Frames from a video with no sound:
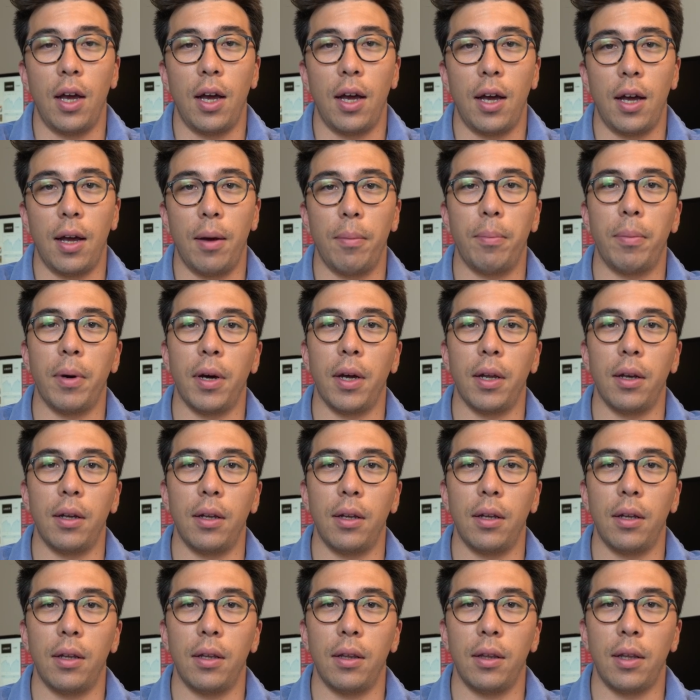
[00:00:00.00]
Uh, but
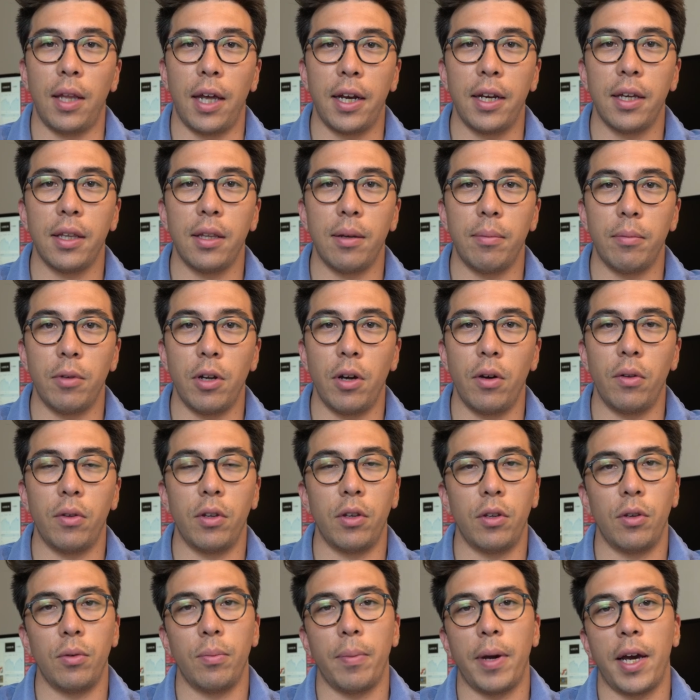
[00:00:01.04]
letting them know
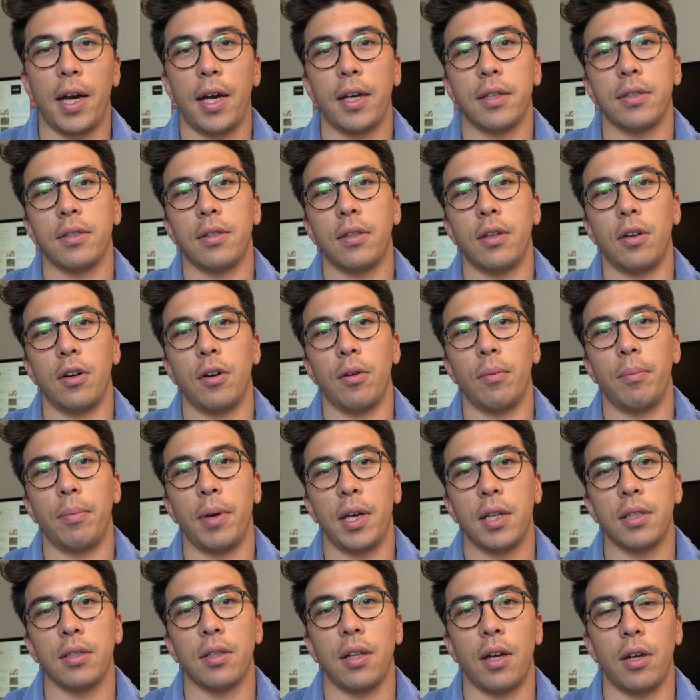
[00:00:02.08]
that you pass their
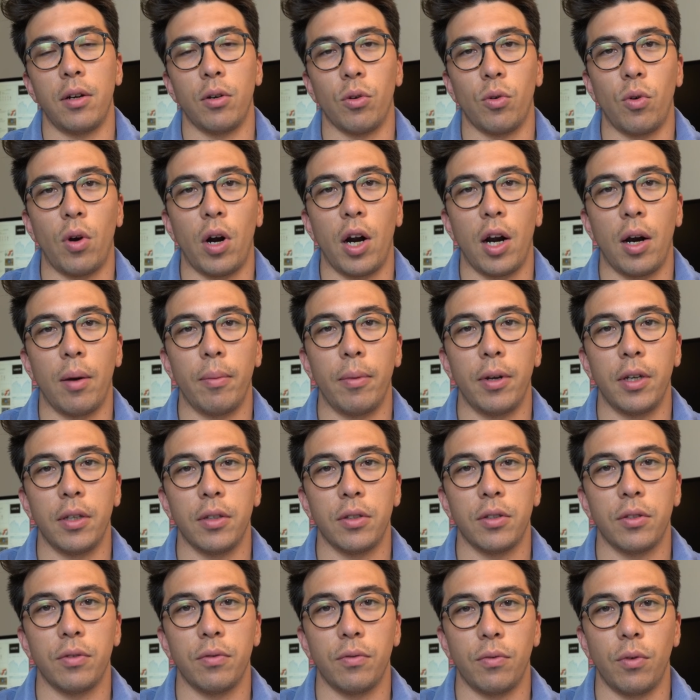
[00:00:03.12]
baseline
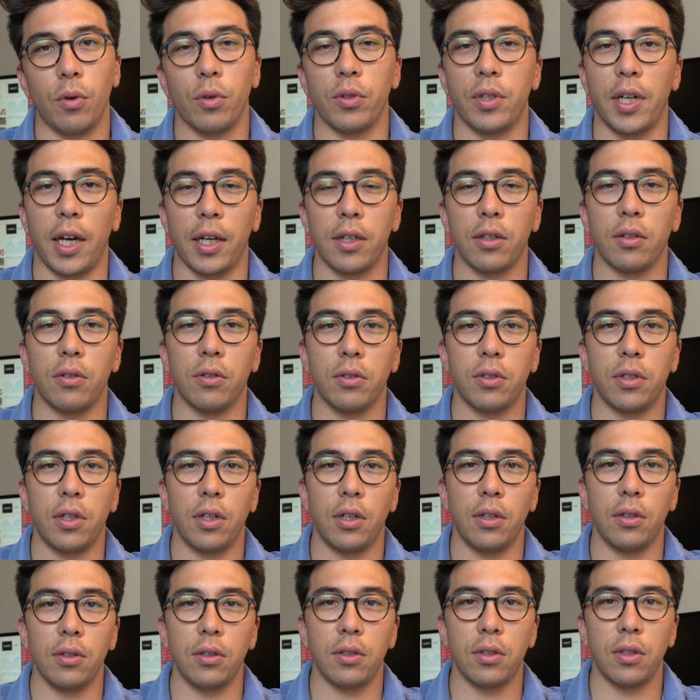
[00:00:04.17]
requirements for technical
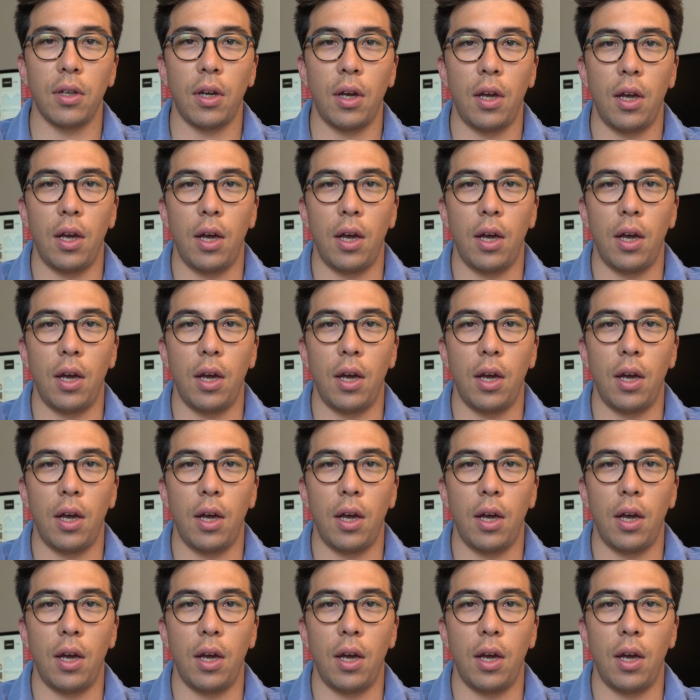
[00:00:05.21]
skills